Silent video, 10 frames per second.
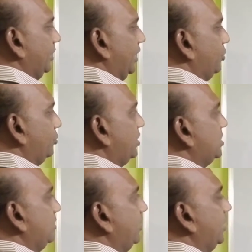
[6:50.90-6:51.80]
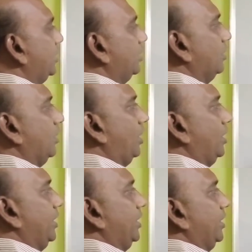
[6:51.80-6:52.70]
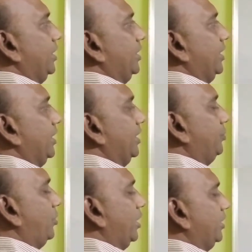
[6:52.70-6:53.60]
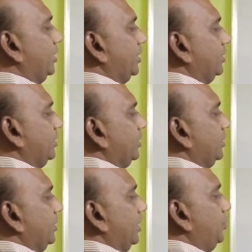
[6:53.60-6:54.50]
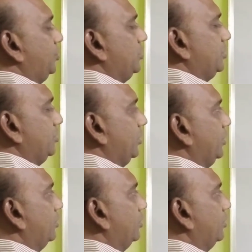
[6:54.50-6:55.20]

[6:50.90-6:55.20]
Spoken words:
and 2 is remainder. Already taken point there and put 0